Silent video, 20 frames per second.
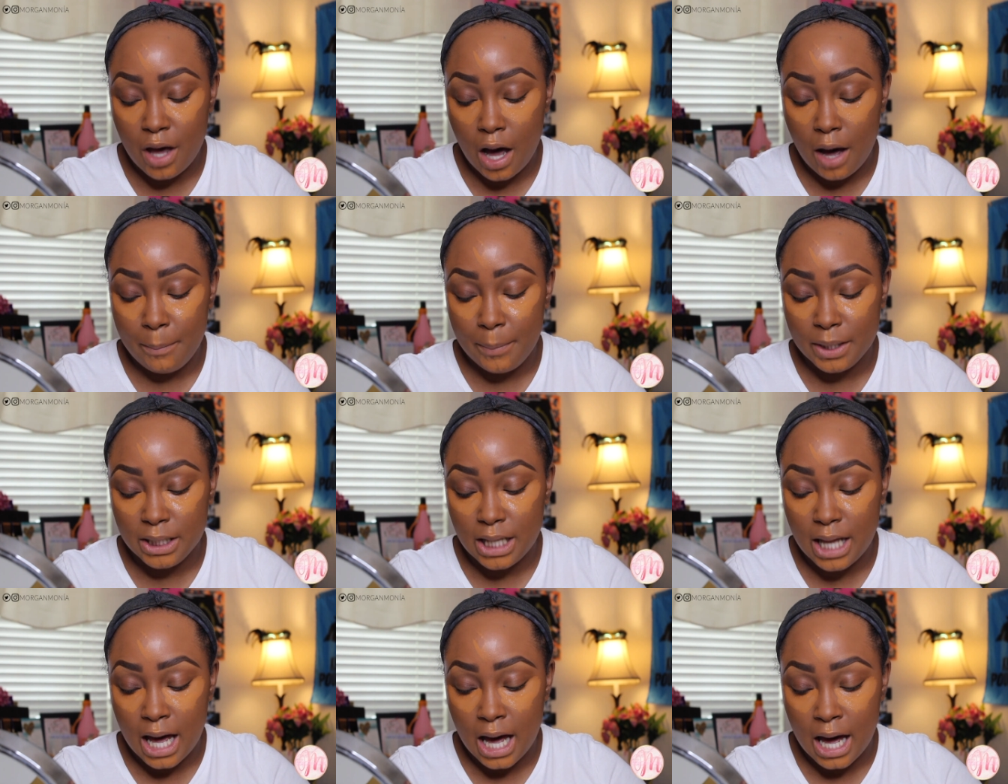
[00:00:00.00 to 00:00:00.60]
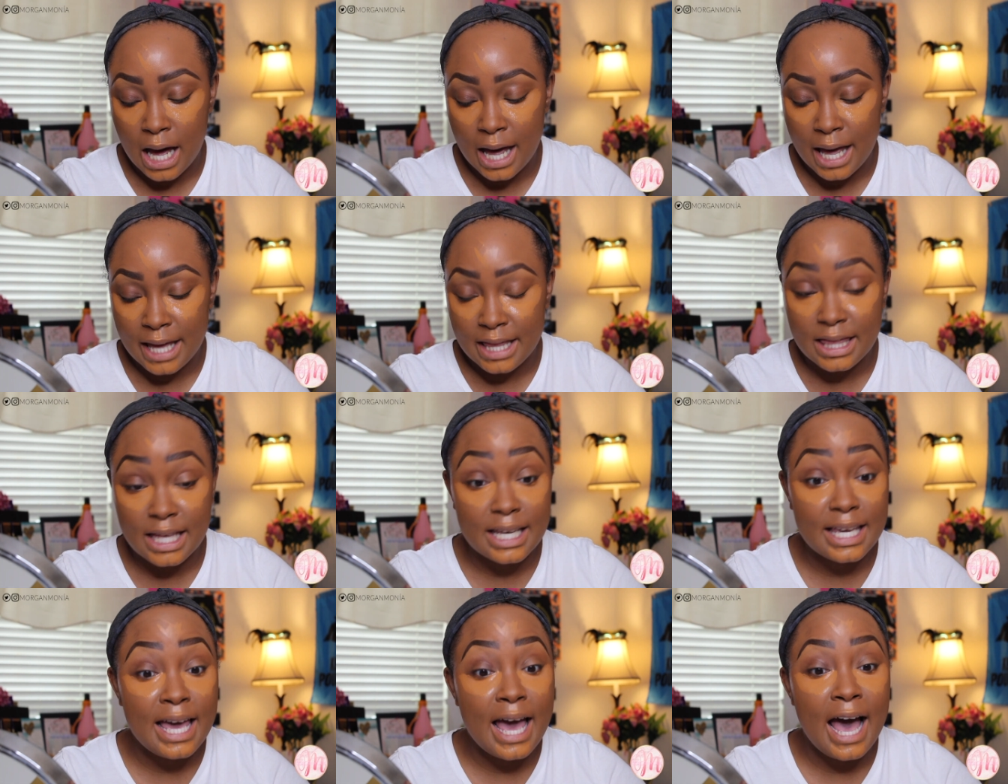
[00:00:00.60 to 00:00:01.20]
apply
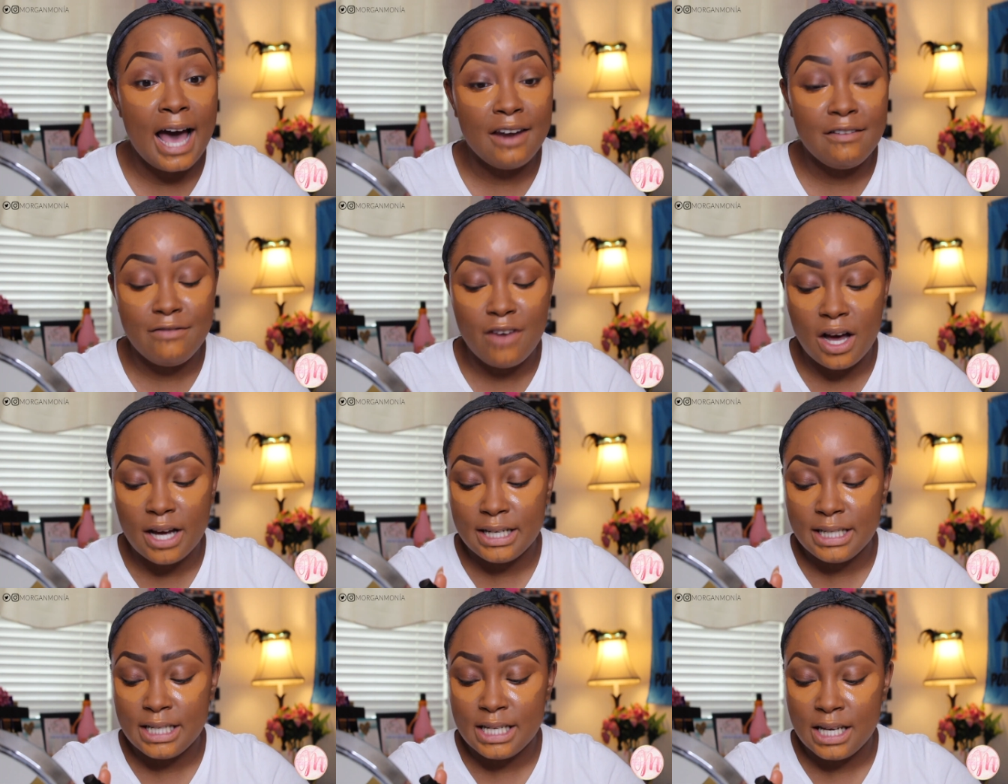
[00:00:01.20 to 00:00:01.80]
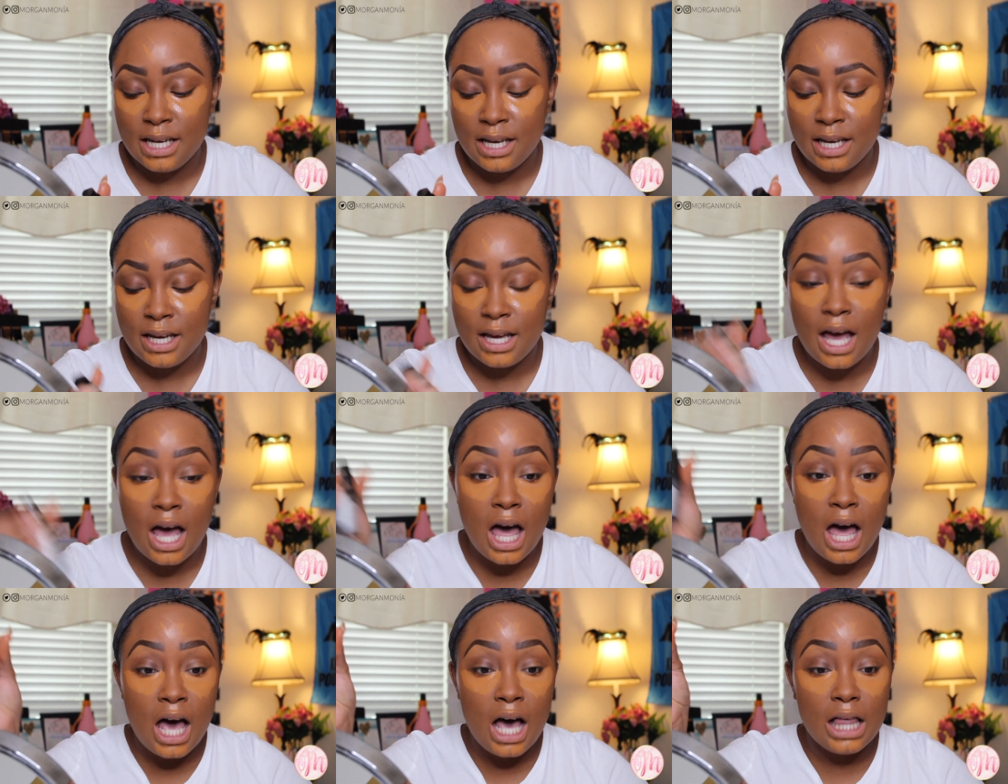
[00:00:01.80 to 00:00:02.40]
the Kat Von
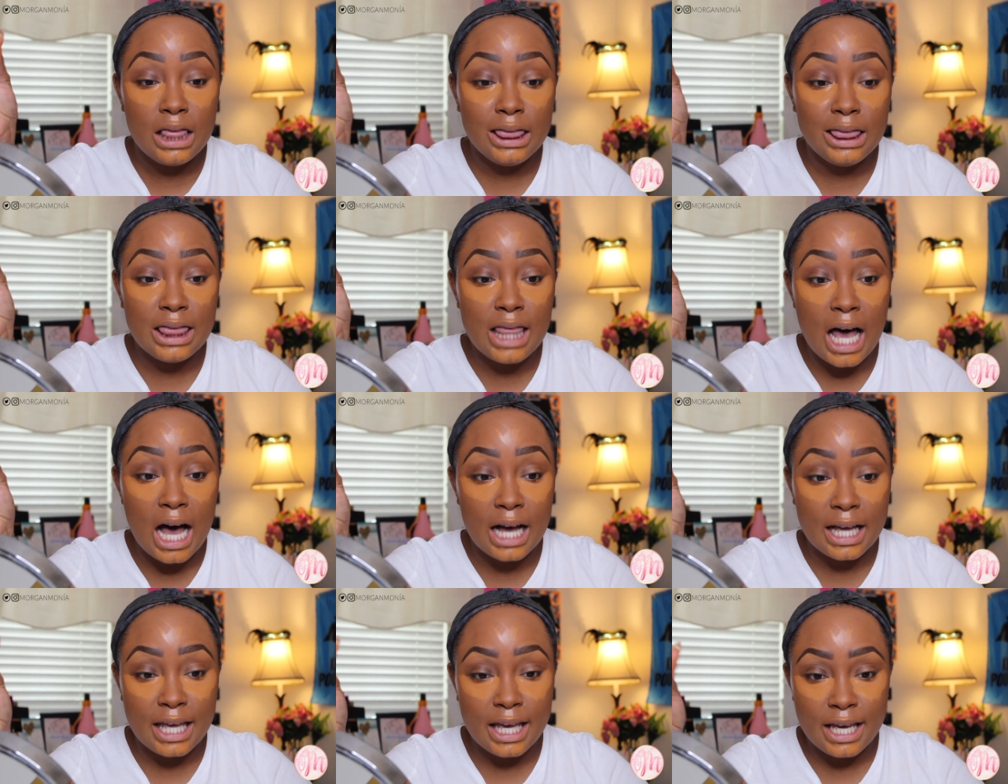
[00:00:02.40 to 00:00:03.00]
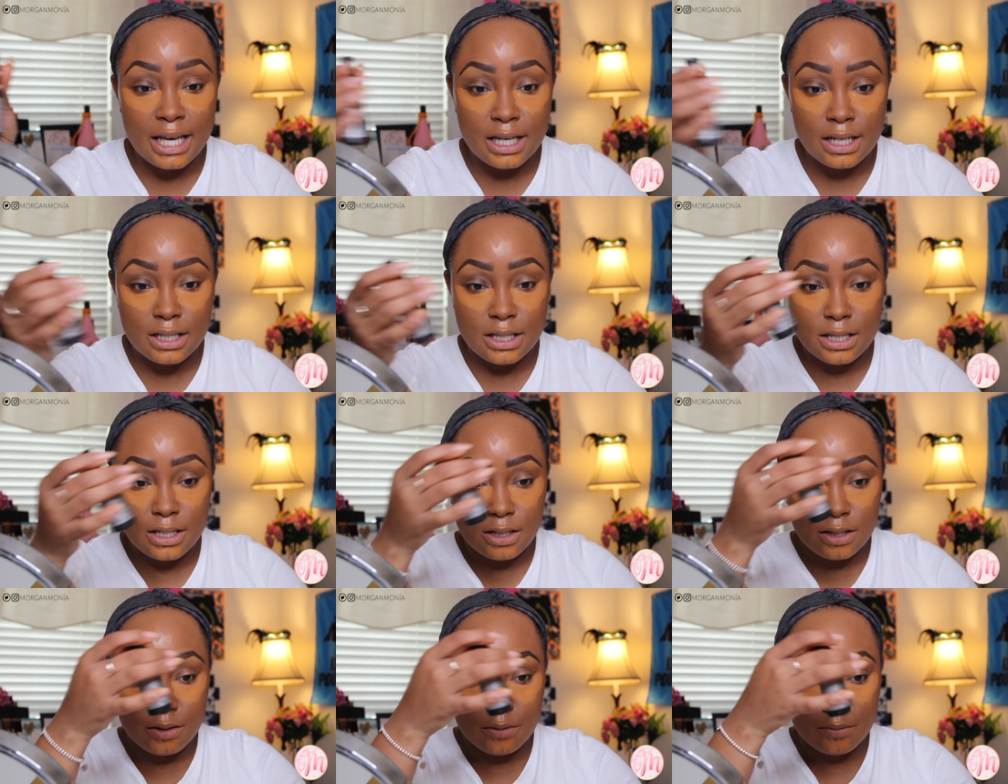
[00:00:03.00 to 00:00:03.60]
D Lock It